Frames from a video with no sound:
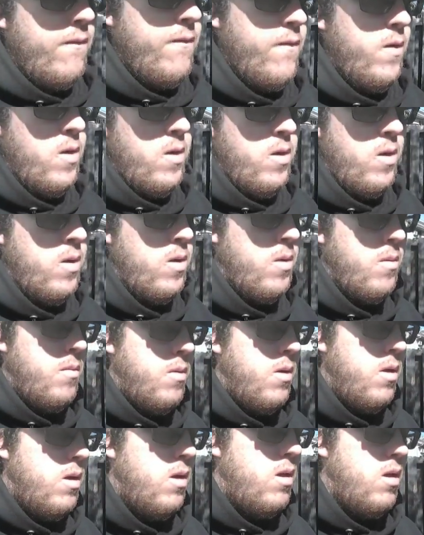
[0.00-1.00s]

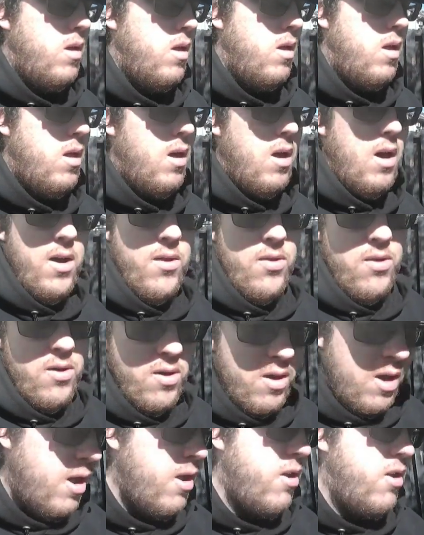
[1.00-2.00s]
from other
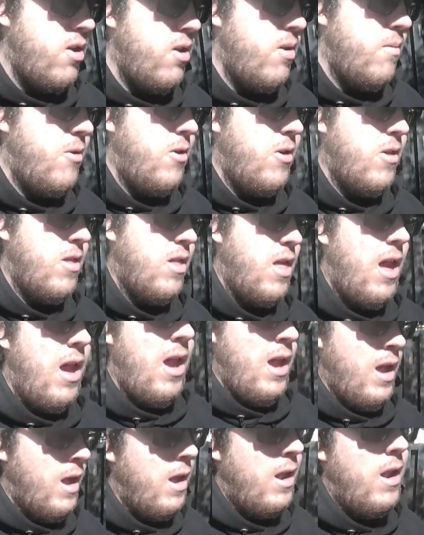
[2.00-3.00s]
YouTubers
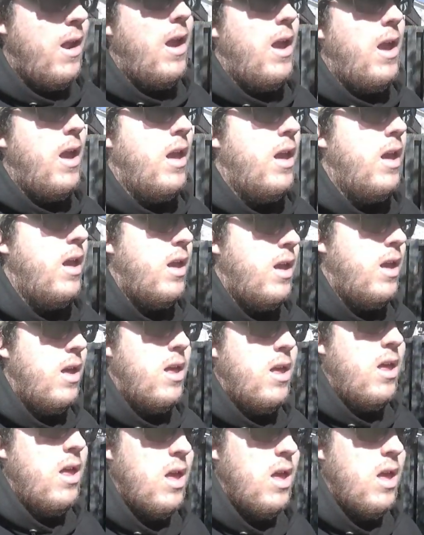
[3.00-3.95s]
and a